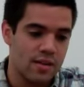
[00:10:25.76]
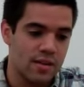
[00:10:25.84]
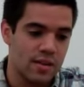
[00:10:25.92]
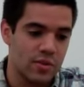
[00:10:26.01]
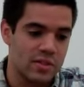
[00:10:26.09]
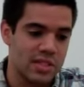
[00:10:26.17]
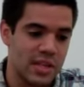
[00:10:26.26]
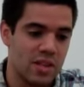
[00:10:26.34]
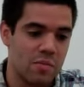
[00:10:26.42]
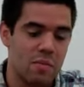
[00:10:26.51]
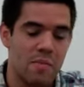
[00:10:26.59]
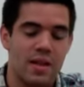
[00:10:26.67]
you know, send
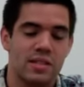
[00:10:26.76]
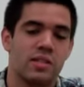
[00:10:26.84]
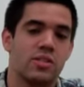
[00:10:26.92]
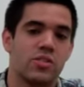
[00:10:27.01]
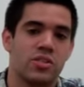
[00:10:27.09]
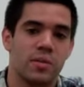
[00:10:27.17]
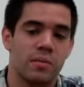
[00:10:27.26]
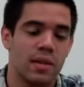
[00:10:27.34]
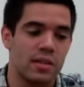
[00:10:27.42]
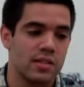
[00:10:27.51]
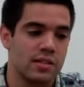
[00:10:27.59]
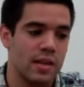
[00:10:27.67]
them a message or
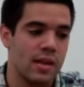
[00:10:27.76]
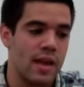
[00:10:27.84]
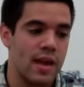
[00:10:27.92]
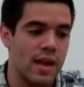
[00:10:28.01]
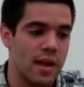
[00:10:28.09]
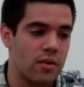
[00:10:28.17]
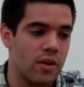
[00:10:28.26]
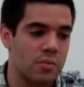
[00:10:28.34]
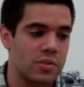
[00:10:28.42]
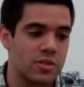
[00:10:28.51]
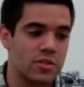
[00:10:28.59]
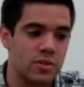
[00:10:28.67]
something. Just say, hey, I, you know, I'm
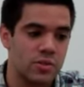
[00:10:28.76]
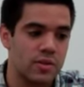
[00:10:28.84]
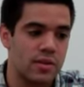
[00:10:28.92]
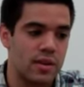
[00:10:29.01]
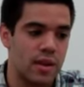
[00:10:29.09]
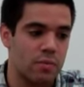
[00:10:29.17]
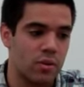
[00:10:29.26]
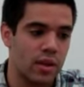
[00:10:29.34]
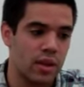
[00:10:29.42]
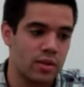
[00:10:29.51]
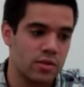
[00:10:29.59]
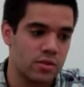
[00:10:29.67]
a student. I'm
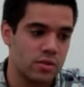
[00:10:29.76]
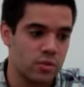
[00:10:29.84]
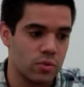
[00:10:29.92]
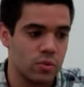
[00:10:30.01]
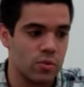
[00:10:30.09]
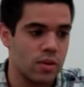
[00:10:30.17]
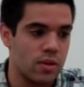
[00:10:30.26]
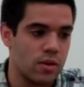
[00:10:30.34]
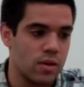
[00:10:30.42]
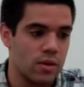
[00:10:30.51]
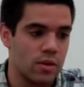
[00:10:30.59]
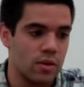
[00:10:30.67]
looking to
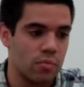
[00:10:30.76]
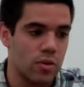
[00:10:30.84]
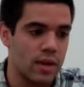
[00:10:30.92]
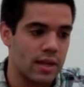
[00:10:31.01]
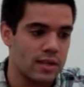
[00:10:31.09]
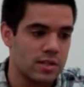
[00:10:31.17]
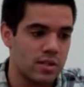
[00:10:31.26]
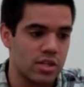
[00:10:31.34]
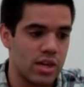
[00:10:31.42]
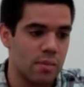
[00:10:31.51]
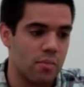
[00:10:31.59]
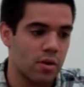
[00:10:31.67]
you know break into the
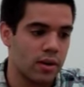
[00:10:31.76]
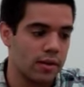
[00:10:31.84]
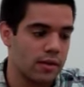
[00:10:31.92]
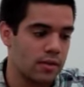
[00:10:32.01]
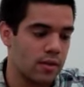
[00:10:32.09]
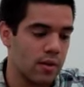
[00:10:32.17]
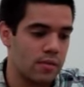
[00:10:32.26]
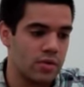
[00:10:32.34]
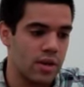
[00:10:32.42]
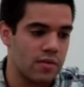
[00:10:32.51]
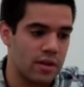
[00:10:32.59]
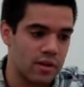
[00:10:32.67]
job market. Um, do
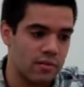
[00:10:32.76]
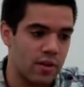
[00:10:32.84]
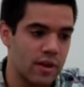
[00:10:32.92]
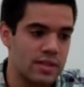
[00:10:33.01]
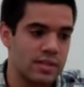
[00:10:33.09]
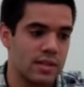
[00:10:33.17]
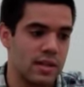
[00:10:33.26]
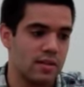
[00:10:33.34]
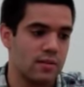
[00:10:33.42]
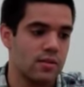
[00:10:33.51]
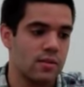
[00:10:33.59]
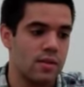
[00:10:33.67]
you have any advice?
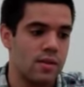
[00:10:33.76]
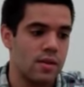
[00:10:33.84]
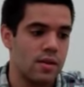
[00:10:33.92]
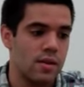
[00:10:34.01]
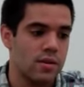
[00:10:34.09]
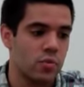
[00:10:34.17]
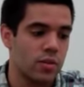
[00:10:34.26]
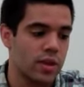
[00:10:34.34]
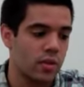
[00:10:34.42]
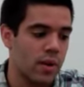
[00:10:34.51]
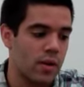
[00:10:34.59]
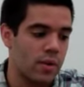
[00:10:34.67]
And it's
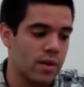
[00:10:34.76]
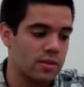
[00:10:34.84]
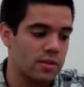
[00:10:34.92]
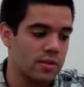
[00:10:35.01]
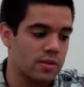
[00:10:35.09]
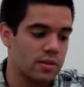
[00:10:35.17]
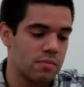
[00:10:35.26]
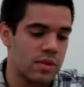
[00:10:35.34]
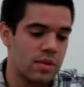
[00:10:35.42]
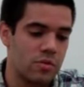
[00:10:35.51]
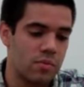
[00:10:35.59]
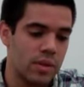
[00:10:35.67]
really a great way to, to, to
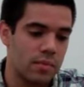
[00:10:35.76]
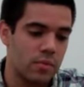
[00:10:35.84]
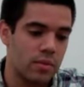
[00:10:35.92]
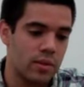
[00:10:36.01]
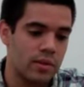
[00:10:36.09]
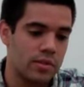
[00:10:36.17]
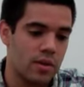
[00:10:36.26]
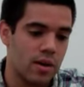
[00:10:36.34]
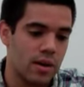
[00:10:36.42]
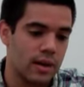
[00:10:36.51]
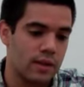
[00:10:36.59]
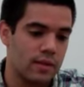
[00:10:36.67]
meet new people and
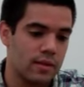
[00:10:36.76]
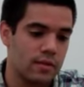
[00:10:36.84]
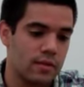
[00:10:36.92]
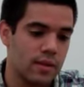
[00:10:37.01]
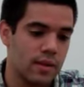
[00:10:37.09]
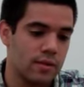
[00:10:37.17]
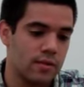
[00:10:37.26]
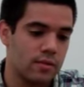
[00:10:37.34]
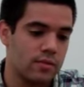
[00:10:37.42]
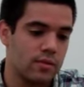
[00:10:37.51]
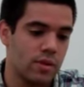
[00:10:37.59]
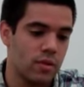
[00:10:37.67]
talk and, and
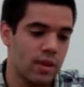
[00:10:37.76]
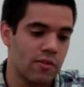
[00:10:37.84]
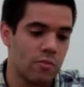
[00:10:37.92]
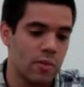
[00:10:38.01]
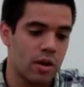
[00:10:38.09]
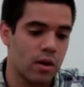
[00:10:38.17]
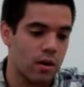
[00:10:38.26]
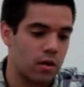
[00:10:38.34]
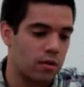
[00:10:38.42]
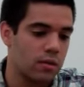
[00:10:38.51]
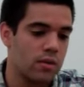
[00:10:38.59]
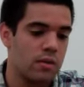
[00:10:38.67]
you know give them a
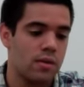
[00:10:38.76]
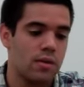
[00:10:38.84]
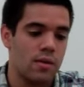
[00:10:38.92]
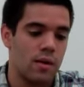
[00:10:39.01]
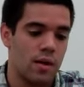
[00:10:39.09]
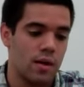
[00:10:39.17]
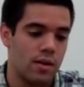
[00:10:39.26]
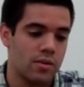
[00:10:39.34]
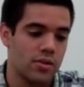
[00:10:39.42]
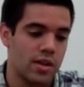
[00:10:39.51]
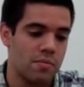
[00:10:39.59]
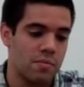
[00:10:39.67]
call, uh,
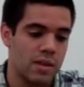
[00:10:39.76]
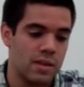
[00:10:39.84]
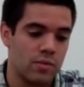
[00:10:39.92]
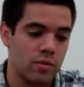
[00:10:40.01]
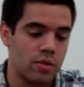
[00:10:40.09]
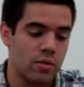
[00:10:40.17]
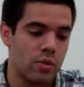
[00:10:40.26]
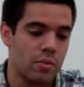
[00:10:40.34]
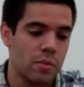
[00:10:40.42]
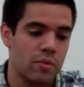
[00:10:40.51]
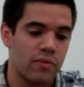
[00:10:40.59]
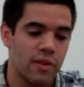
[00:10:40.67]
try to meet you know with
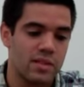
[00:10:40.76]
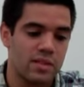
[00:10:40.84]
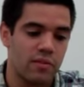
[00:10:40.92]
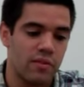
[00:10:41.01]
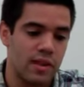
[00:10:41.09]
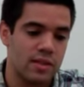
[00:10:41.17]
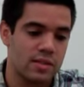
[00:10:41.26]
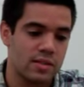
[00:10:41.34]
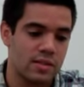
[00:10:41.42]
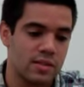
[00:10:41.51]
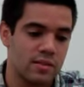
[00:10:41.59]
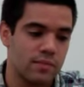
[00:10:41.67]
people face to face
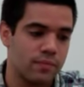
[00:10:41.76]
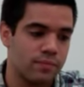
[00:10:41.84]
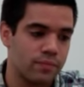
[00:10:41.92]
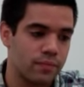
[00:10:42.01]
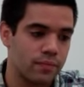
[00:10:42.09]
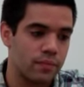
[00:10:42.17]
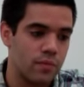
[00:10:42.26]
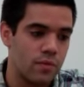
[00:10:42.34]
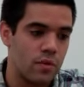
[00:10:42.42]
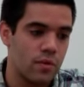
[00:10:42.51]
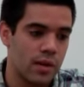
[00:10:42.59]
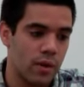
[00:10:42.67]
and
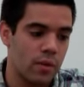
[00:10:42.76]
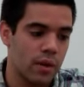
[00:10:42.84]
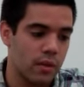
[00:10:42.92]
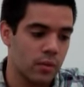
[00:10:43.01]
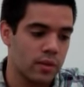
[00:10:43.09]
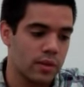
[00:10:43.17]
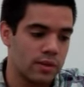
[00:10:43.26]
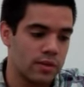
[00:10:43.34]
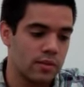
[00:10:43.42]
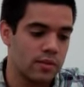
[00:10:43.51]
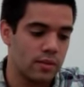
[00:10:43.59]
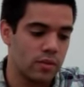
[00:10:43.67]
networking really
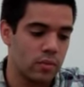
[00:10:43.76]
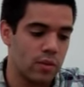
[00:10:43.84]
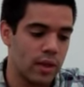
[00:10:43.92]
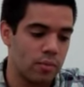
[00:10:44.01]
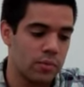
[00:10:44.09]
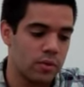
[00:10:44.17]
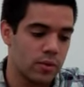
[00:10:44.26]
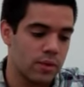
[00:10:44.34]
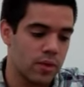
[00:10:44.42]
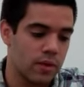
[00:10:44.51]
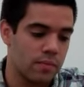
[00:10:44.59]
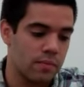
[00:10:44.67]
you know will help you.
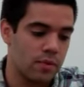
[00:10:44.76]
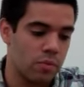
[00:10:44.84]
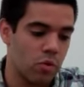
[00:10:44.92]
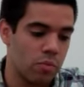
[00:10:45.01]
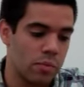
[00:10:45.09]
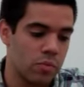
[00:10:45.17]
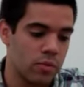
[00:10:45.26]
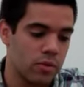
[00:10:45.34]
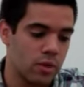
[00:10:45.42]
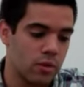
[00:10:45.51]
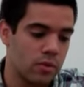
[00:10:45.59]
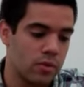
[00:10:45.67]
Um, the more people you
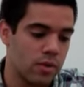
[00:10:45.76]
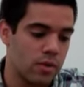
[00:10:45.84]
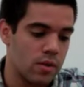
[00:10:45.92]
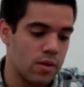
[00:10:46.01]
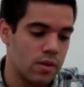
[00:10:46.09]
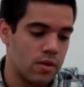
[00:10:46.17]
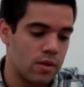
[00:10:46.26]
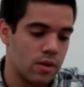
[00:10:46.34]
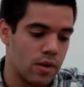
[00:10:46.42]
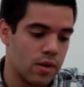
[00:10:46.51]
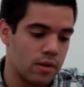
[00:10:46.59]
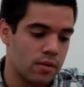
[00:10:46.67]
know,
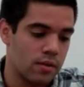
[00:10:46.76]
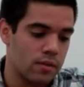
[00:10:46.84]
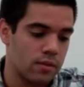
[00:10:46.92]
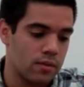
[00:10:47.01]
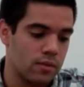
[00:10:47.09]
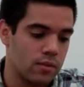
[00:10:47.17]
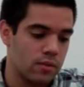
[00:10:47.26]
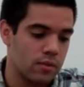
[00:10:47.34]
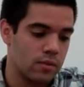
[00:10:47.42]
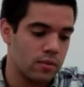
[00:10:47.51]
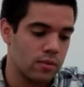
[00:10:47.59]
uh, you know,